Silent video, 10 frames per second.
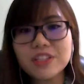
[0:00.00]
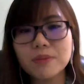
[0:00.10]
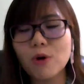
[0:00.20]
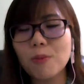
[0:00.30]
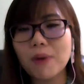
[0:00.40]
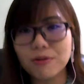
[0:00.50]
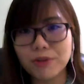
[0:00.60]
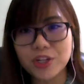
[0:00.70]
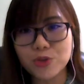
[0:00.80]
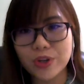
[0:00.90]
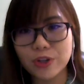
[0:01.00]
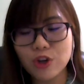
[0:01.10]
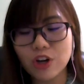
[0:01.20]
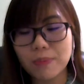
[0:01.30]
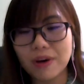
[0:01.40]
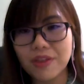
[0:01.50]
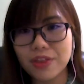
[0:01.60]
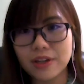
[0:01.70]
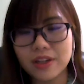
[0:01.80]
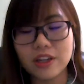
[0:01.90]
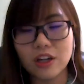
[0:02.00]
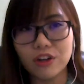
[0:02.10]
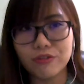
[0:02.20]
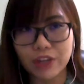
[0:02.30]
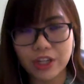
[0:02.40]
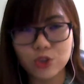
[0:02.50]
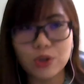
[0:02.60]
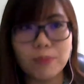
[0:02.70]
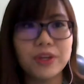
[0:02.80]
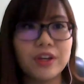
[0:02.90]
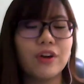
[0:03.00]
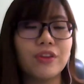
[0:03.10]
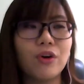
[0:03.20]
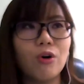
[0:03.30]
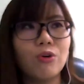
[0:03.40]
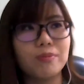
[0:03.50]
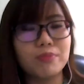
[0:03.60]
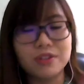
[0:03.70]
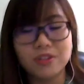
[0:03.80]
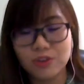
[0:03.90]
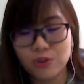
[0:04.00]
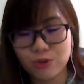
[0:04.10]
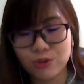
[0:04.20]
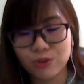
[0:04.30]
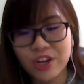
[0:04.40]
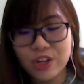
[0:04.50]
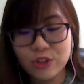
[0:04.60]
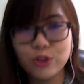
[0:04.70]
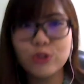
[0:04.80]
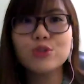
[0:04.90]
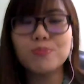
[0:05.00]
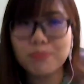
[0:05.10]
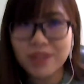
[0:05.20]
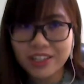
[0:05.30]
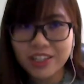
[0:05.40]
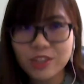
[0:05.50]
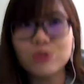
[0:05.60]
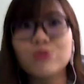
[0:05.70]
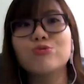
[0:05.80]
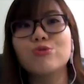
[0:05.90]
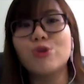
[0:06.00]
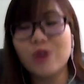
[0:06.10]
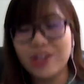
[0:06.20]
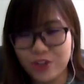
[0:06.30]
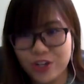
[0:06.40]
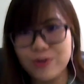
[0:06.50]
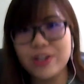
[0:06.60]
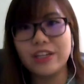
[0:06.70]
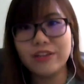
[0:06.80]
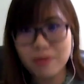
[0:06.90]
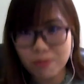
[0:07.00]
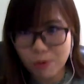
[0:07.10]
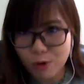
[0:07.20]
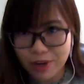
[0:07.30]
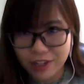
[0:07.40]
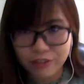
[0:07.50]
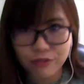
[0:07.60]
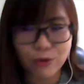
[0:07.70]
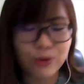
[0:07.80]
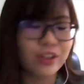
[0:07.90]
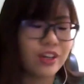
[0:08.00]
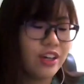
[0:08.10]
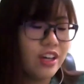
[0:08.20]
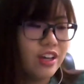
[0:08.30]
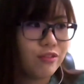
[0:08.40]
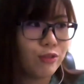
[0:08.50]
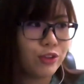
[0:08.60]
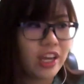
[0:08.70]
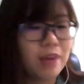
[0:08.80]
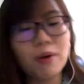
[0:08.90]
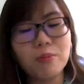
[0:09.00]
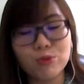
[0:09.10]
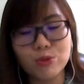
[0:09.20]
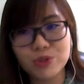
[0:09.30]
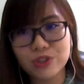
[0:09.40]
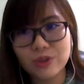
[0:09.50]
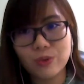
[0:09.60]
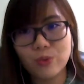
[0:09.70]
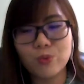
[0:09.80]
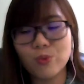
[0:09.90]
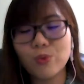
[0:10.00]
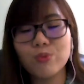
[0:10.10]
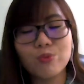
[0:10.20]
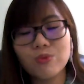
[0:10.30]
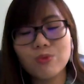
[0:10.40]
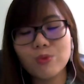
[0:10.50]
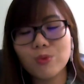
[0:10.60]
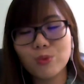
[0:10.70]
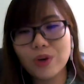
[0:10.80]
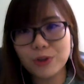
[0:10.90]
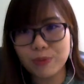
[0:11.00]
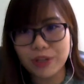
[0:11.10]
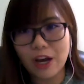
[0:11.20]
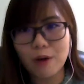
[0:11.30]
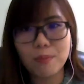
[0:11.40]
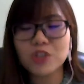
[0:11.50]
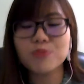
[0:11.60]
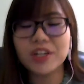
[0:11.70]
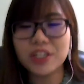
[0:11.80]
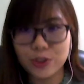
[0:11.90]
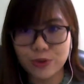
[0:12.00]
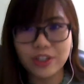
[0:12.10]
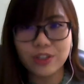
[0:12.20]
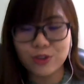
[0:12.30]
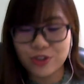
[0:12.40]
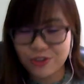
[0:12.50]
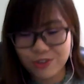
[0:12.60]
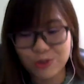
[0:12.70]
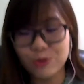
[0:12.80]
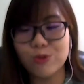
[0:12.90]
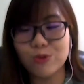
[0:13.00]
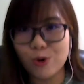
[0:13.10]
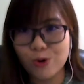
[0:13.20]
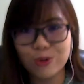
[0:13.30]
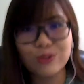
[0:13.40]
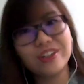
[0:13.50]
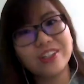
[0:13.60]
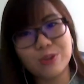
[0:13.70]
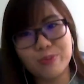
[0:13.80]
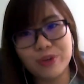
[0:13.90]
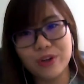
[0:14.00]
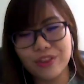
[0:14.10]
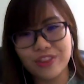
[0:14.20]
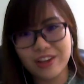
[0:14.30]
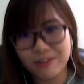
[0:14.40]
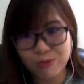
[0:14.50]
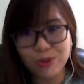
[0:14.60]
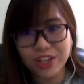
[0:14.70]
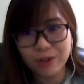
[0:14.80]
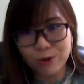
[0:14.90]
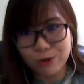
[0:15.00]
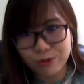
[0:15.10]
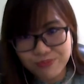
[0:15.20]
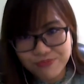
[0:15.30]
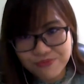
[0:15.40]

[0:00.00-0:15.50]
us a ballpark range. When you talk about they need a lot of figure to appear on all the business shows, to use money to roll and generate even more money for the K-pop groups. What do you mean? How much money do you need to roll and to be on that winning roll?